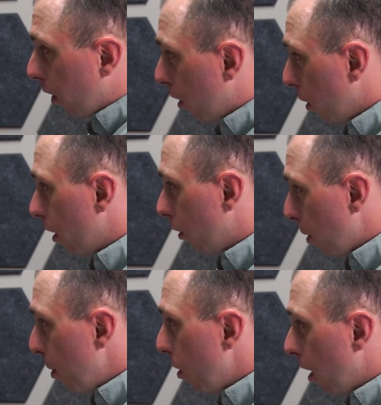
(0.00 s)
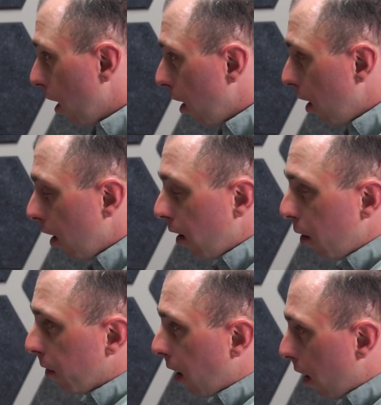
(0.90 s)
included Joe Moody,
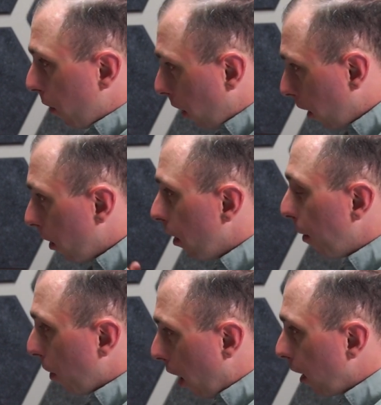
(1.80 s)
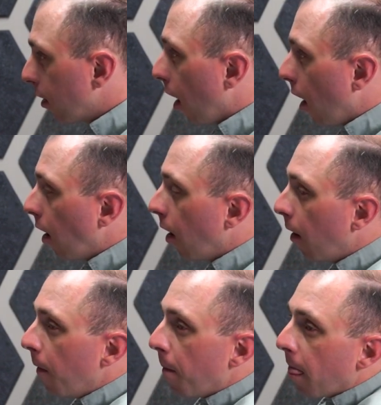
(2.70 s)
who was kind of the ringleader of the Democratic side,
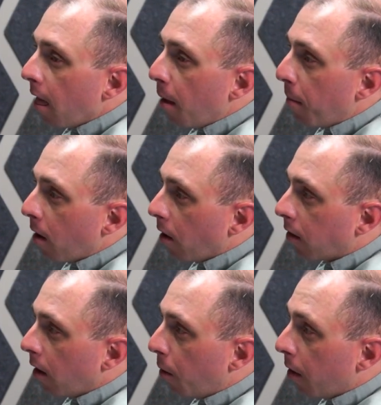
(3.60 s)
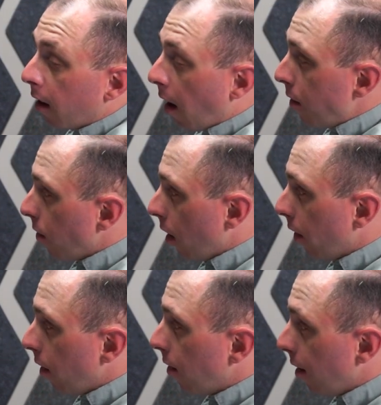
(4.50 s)
but also with the governor's
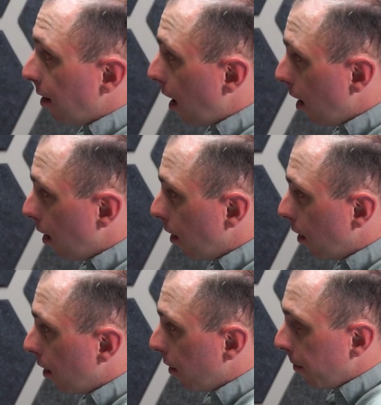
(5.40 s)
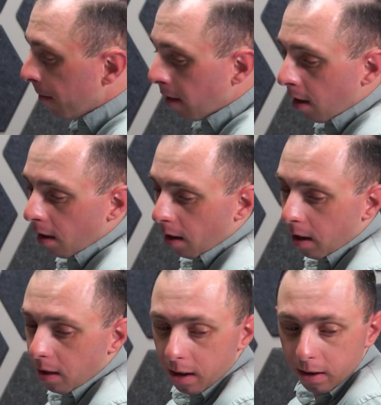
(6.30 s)
office and the Senate,
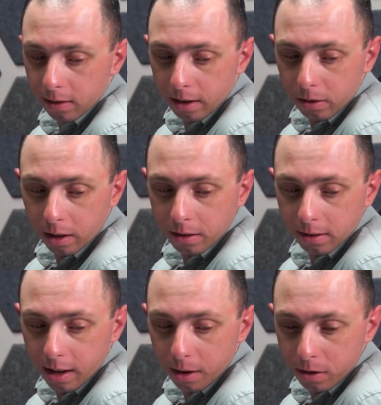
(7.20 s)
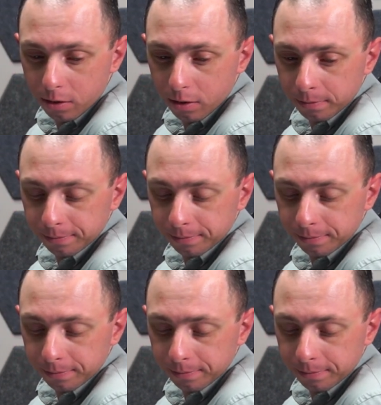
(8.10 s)
and they settled on this language.